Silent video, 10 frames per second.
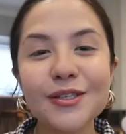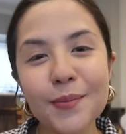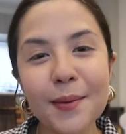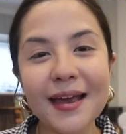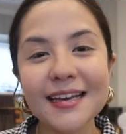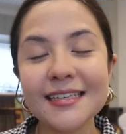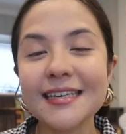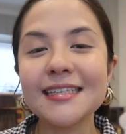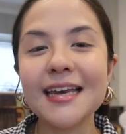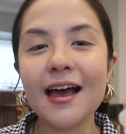So my base
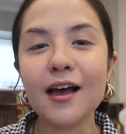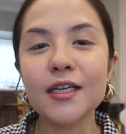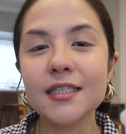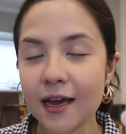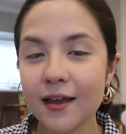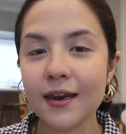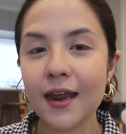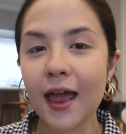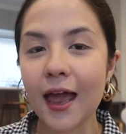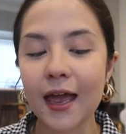is now done,
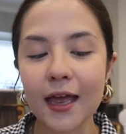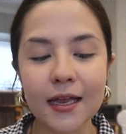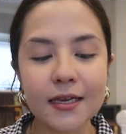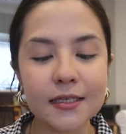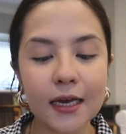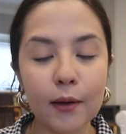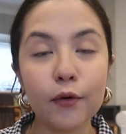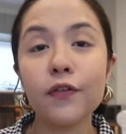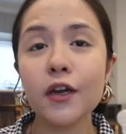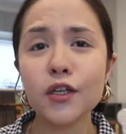and I
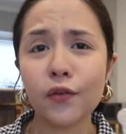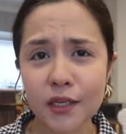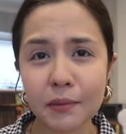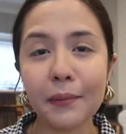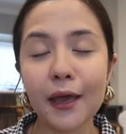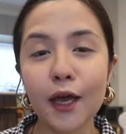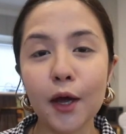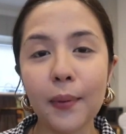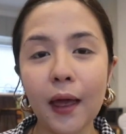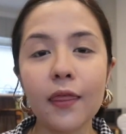will finish the rest of my
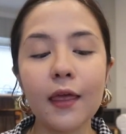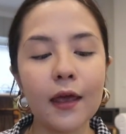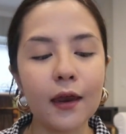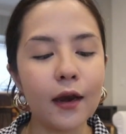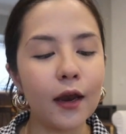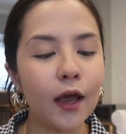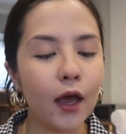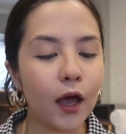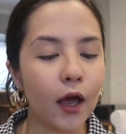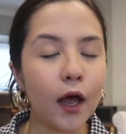makeup, and then
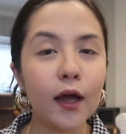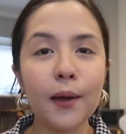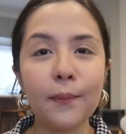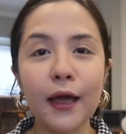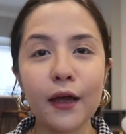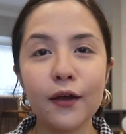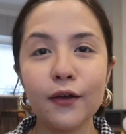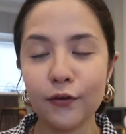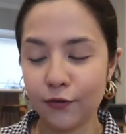I'll come back.